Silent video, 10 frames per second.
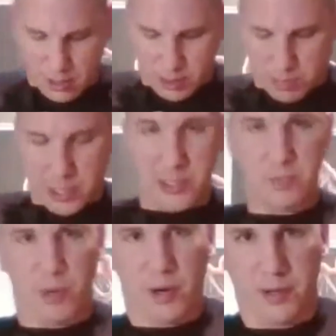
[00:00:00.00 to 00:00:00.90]
The
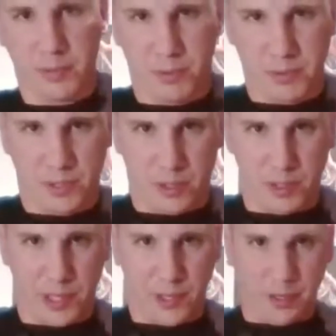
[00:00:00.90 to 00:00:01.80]
bungee part is supposed to go
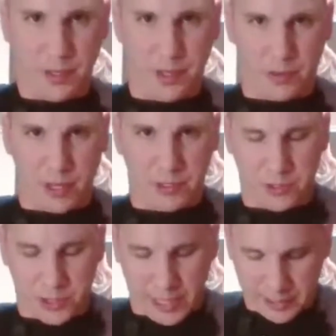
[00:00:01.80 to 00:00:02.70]
here across your
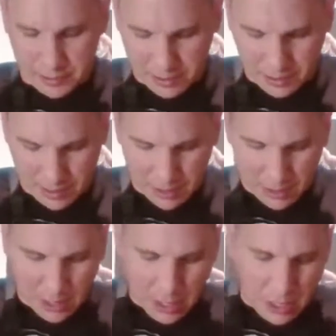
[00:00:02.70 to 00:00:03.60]
chest.
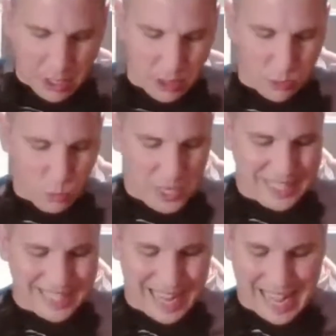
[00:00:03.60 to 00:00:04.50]
The
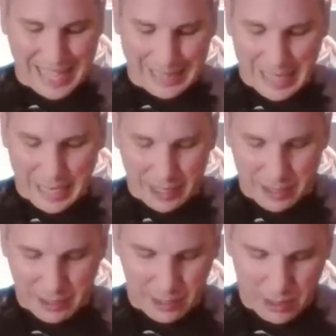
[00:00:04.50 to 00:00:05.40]
reason I like
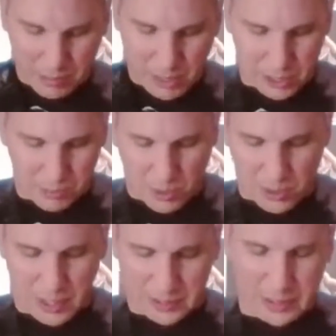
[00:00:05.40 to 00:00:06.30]
the bungee
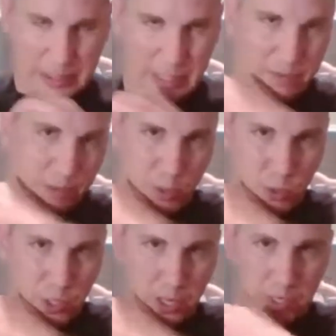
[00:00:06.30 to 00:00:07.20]
part is instead of it
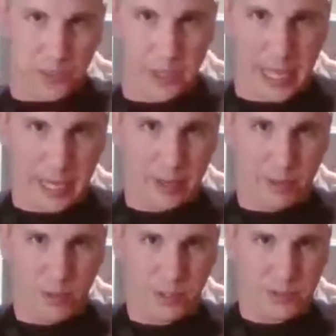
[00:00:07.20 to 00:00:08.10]
pulling on your neck
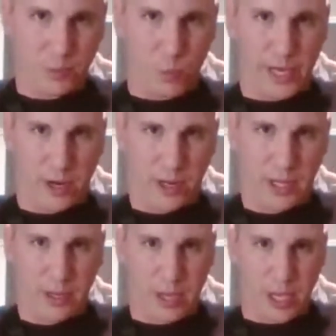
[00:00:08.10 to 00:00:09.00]
when there's some weight on
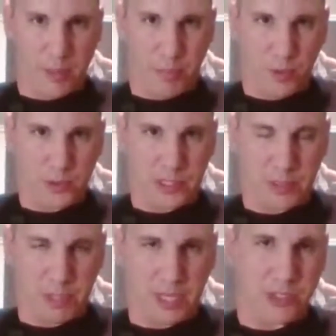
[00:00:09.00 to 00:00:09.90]
it, it pulls on
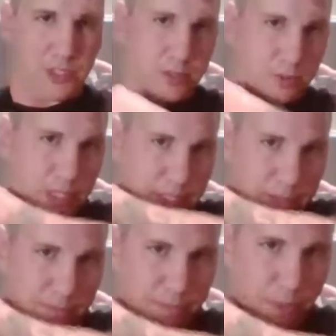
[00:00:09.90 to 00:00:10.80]
the bungee. So
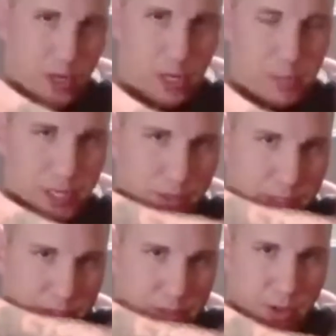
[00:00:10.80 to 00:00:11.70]
this part up here,
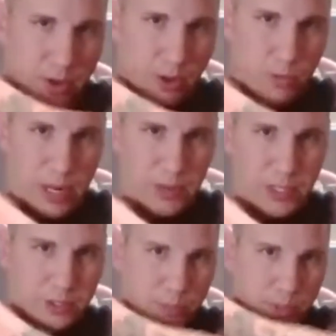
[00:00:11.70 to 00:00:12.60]
this
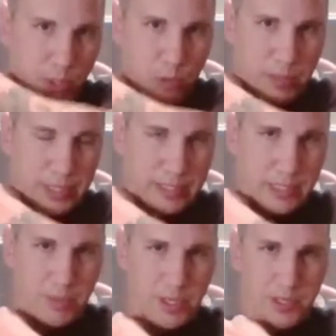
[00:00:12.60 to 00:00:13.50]
rounded tubular webbing that's
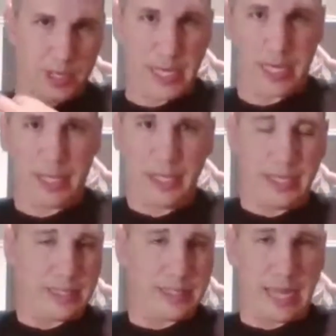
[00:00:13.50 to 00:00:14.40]
up on your neck
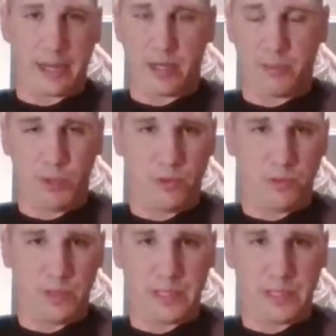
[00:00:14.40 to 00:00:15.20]
is not gonna move.